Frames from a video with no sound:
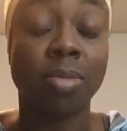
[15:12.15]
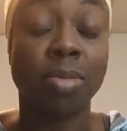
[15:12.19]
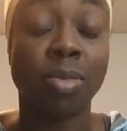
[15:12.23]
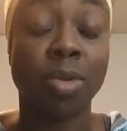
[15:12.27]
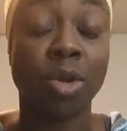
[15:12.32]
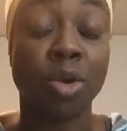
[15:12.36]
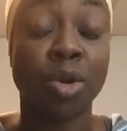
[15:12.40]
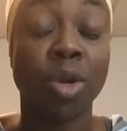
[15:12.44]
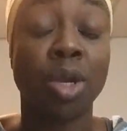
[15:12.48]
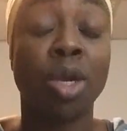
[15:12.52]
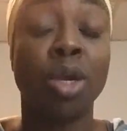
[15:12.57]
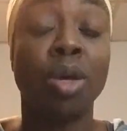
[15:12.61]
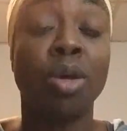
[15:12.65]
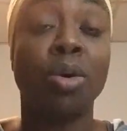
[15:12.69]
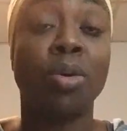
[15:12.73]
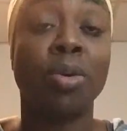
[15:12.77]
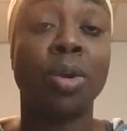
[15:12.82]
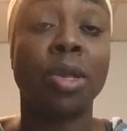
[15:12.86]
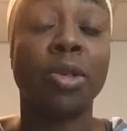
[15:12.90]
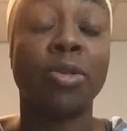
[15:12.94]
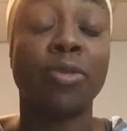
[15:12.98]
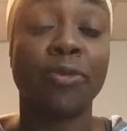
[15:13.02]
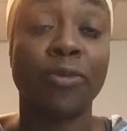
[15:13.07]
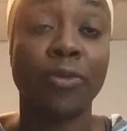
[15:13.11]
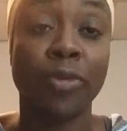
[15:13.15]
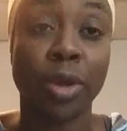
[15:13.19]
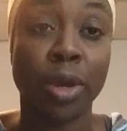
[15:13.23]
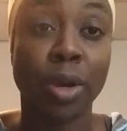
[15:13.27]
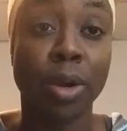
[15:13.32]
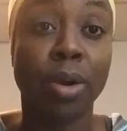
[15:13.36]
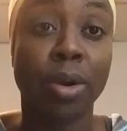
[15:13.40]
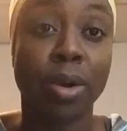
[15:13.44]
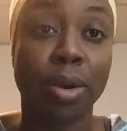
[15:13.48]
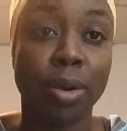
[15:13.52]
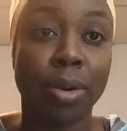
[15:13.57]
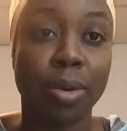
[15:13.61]
Your ego is
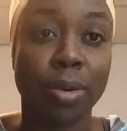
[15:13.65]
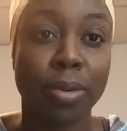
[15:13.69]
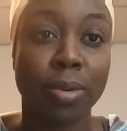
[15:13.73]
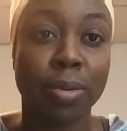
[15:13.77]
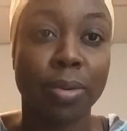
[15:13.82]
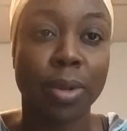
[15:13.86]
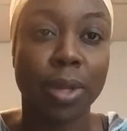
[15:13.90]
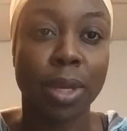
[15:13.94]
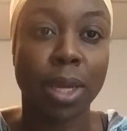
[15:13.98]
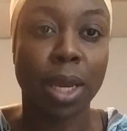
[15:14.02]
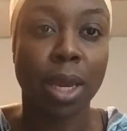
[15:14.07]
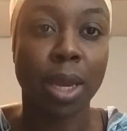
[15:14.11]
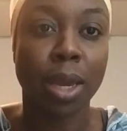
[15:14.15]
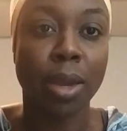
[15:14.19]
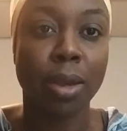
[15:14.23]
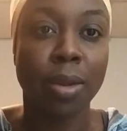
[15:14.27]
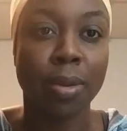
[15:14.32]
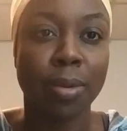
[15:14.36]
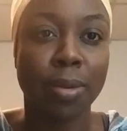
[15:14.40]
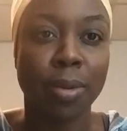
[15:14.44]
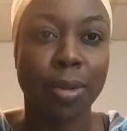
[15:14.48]
fear. Okay?